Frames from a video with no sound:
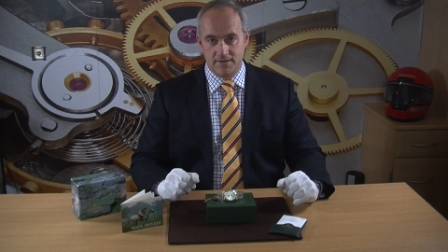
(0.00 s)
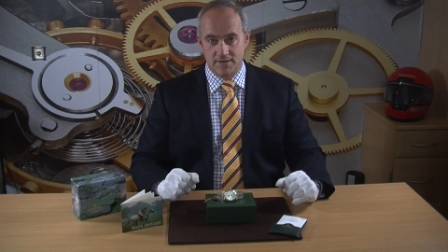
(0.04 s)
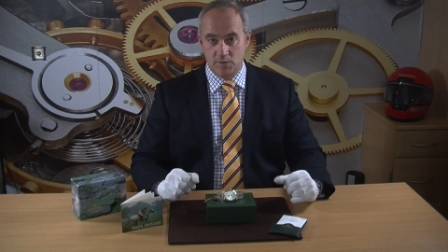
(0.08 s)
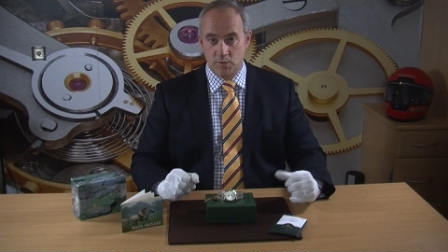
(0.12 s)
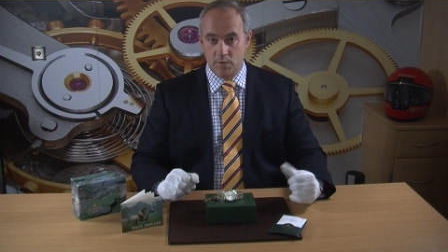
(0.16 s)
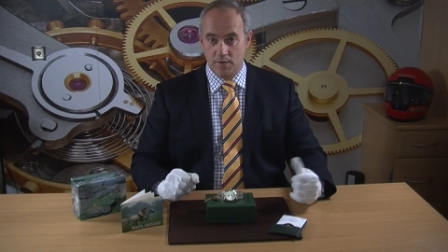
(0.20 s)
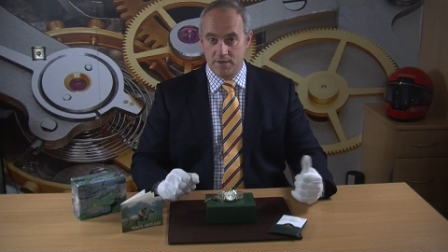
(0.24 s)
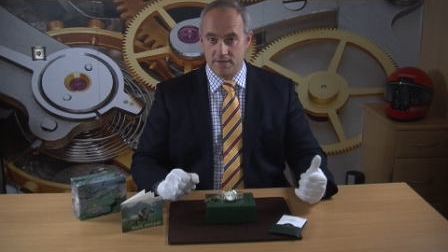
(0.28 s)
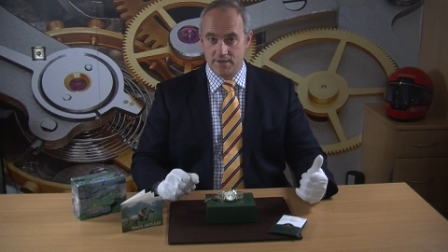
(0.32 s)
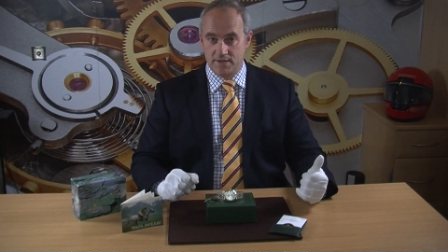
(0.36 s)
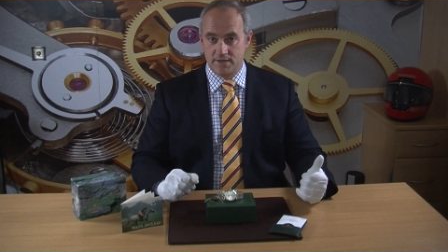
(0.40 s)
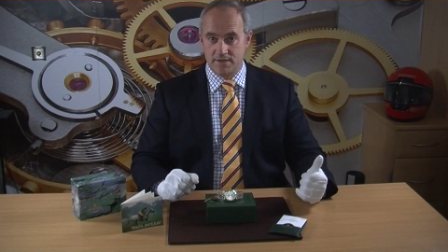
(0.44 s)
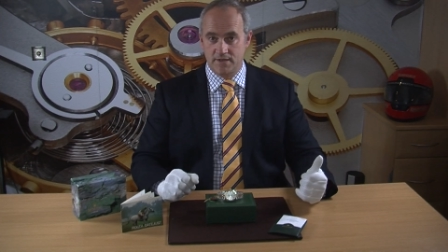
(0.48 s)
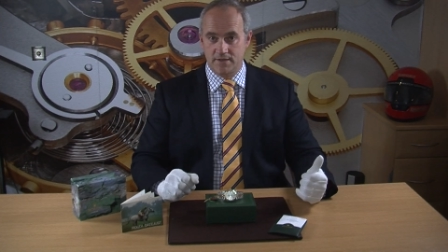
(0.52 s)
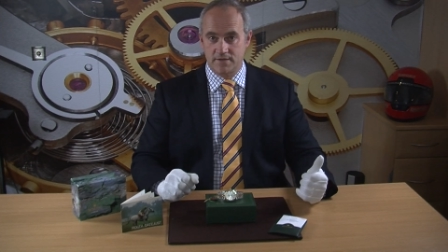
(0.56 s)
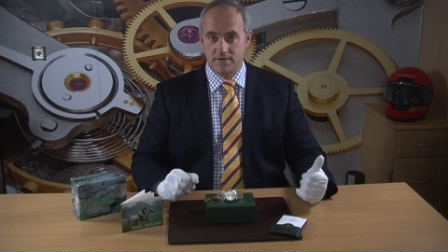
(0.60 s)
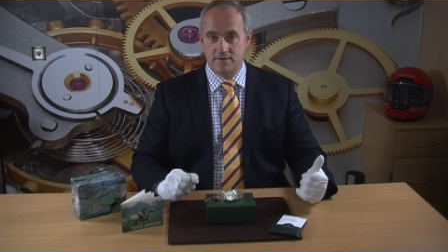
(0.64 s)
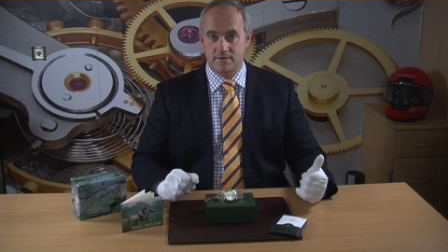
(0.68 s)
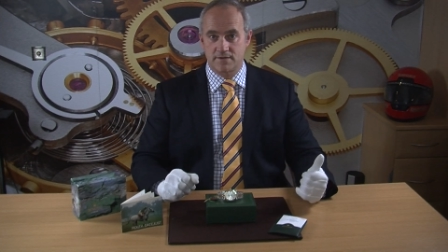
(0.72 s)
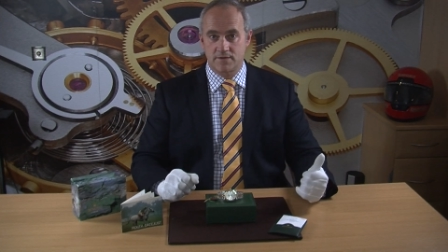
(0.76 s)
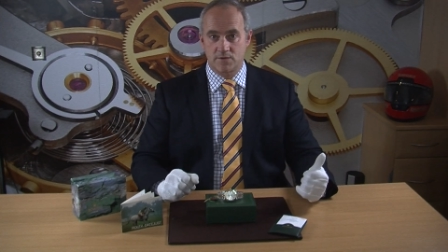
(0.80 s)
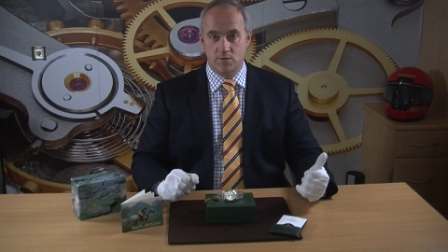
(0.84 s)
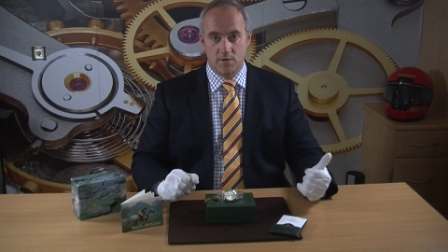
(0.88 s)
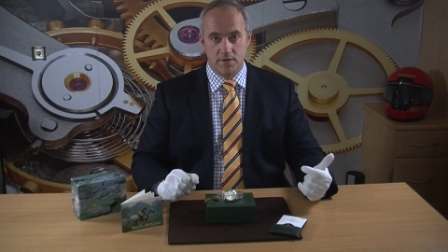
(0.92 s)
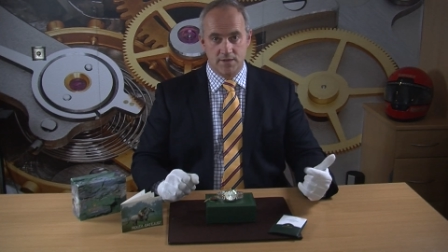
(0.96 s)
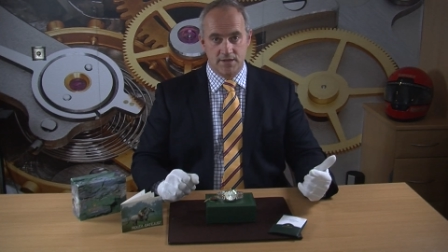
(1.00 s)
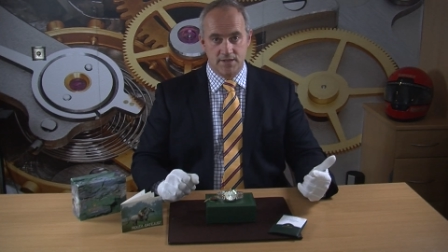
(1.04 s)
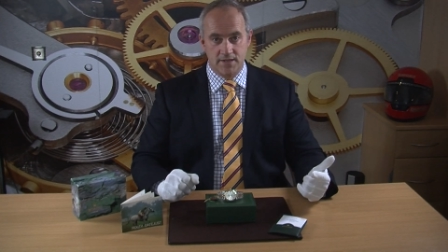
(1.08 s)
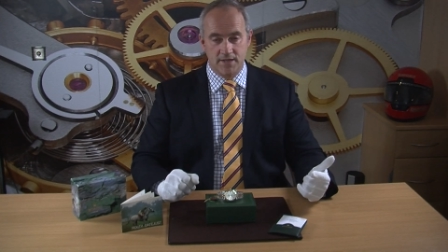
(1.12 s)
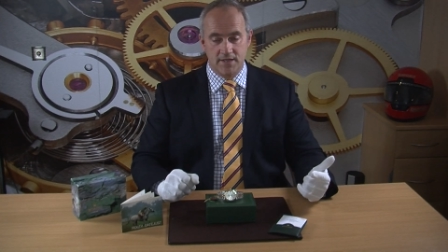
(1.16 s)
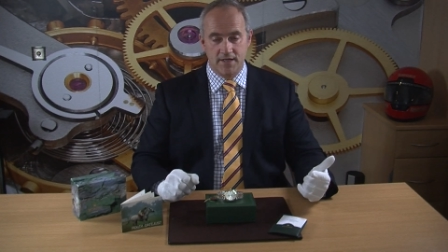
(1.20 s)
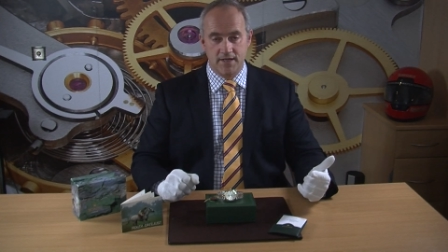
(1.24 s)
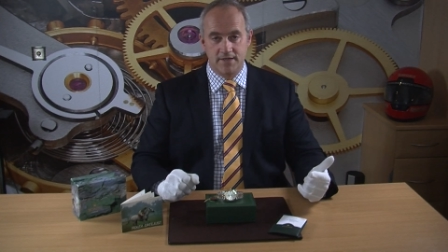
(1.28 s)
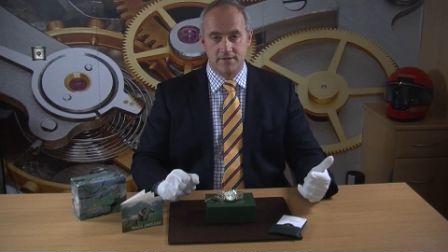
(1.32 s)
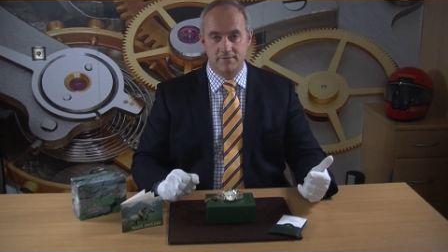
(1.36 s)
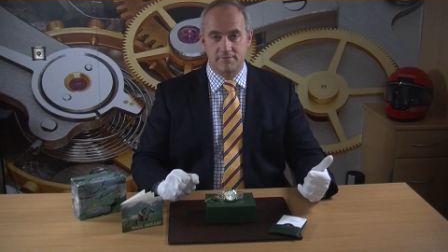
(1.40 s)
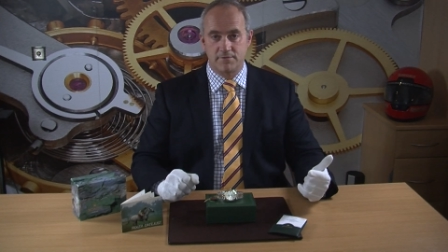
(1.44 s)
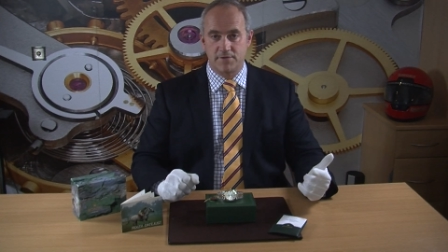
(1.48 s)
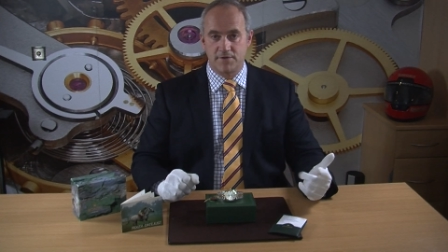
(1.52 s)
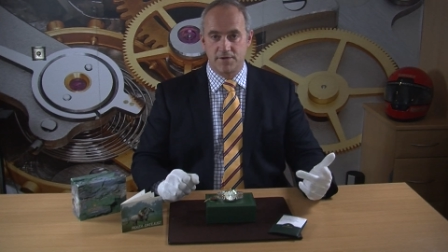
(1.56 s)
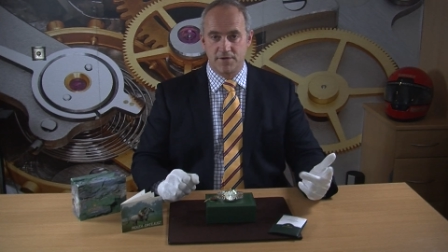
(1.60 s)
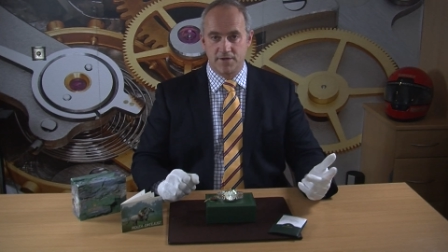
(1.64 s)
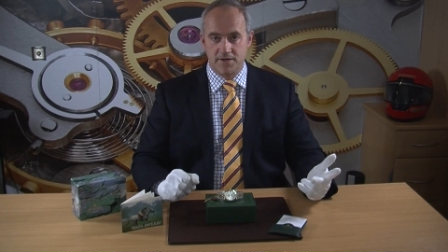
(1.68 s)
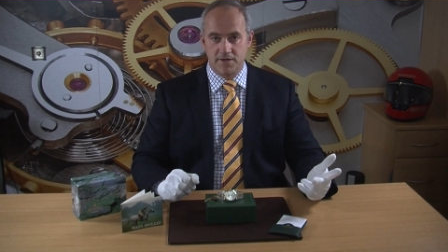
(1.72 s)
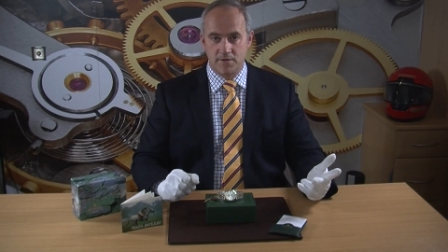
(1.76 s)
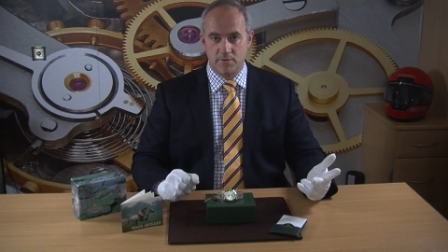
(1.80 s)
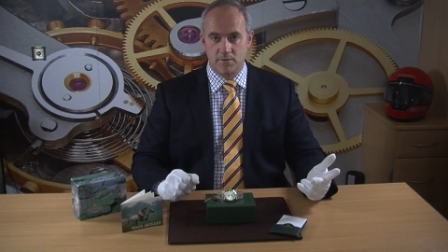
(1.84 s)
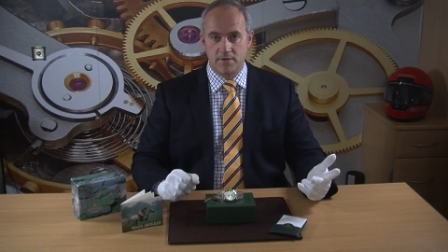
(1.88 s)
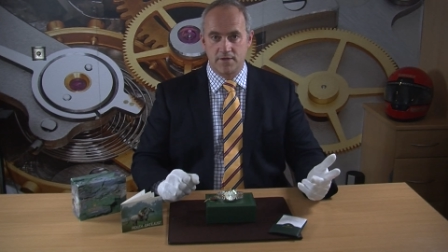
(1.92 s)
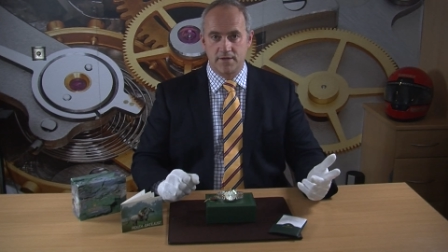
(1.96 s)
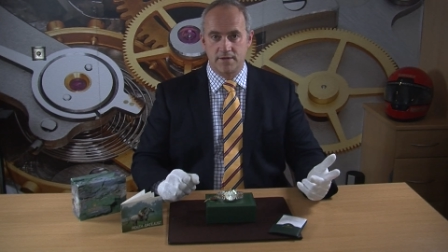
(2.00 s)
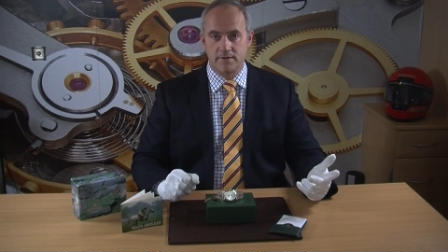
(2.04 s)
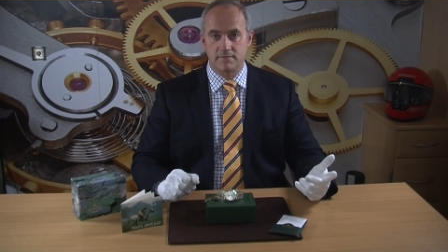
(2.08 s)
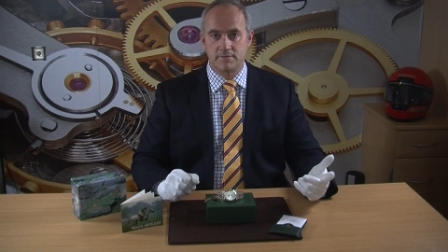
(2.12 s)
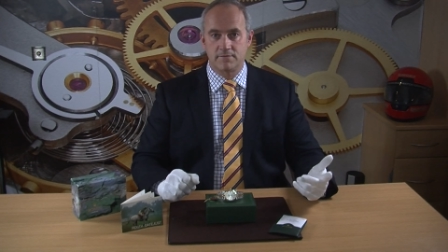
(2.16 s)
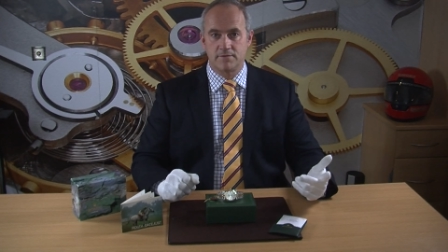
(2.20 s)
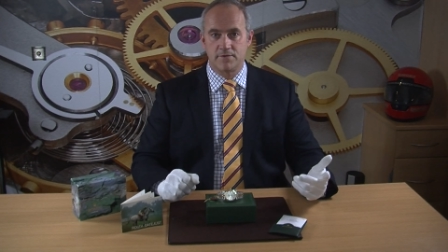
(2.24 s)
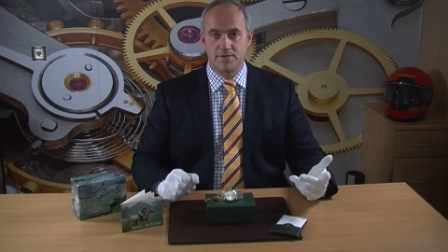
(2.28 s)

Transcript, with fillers: twenty-six, twenty-eight, thirty-one,